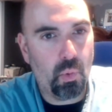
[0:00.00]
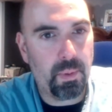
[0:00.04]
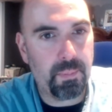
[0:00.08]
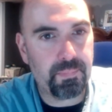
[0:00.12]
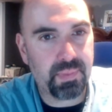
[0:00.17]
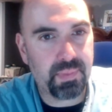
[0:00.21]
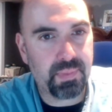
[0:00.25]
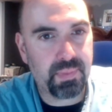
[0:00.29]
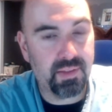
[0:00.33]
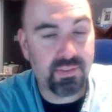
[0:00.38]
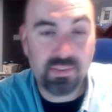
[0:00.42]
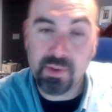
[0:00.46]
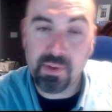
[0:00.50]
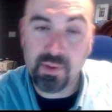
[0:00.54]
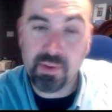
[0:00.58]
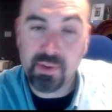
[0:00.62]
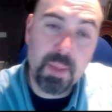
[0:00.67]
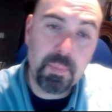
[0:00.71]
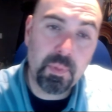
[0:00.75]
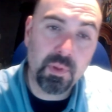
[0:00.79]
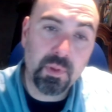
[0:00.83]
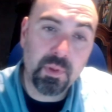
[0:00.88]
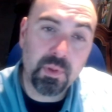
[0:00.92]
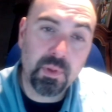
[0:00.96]
And some
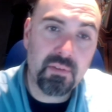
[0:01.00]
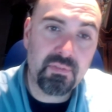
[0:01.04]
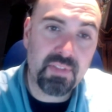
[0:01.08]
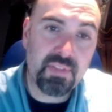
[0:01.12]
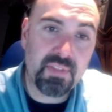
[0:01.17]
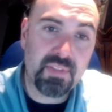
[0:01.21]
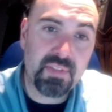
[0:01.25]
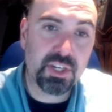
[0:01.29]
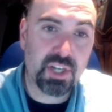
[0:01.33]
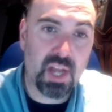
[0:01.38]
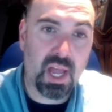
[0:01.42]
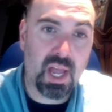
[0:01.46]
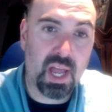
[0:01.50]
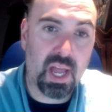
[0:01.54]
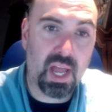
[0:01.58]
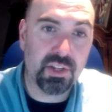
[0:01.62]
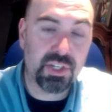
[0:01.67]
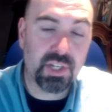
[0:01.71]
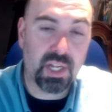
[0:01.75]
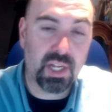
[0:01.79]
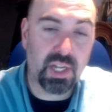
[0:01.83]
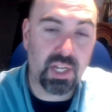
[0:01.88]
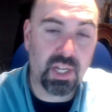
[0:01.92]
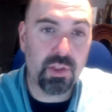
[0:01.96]
people love that
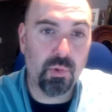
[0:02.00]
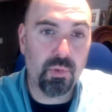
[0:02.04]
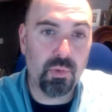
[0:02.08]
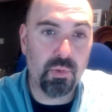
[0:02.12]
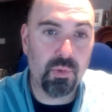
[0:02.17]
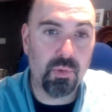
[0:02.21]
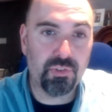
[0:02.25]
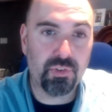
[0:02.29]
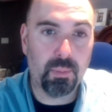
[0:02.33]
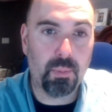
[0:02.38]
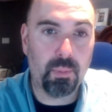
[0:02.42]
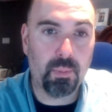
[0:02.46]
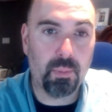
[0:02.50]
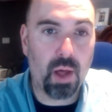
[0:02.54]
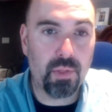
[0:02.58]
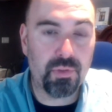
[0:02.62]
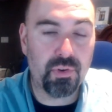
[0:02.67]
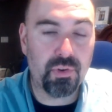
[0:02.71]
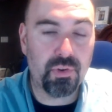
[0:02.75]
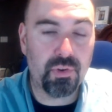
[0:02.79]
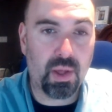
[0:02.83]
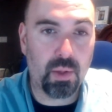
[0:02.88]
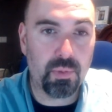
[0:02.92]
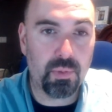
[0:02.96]
challenge. And I know there's some
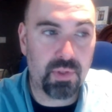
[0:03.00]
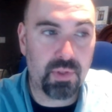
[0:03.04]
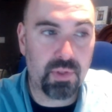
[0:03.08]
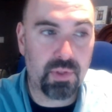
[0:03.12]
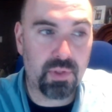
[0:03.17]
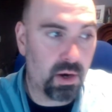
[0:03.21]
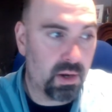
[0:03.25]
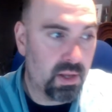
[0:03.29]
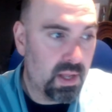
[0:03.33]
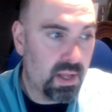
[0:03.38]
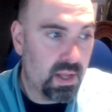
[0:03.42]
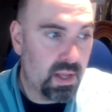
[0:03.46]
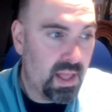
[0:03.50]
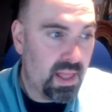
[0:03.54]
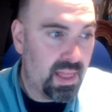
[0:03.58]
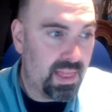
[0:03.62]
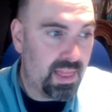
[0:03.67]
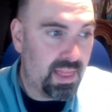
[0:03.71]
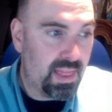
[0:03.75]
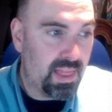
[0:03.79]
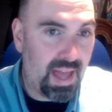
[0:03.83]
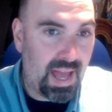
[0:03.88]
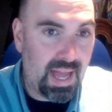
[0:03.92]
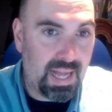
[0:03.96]
authors out there
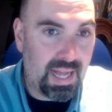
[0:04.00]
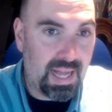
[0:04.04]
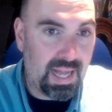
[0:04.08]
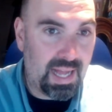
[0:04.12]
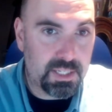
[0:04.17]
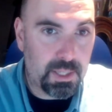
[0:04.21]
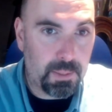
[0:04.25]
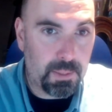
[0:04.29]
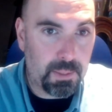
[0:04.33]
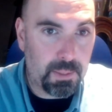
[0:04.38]
that